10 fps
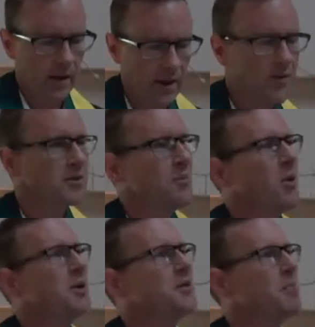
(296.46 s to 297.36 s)
And this
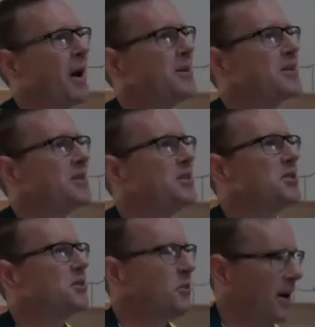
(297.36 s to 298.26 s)
morning's
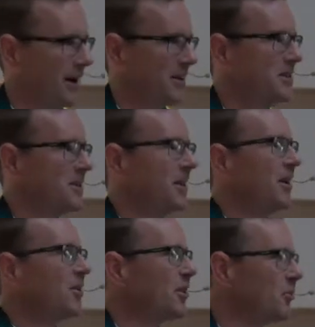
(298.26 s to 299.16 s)
passage to us,
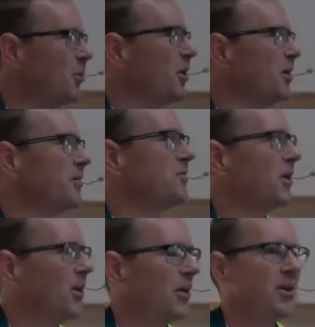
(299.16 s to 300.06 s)
the word of
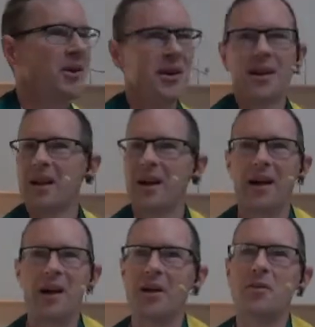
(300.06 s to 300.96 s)
God
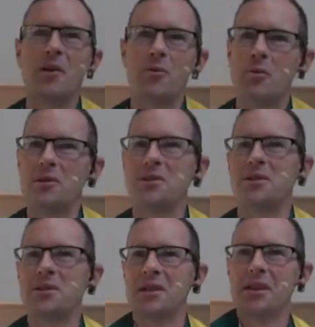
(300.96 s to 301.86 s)
that
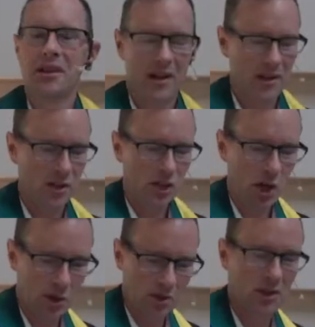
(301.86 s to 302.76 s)
was
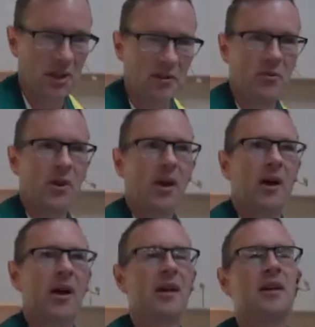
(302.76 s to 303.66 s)
chosen, if you
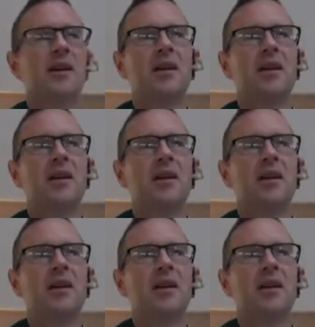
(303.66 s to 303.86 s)
like,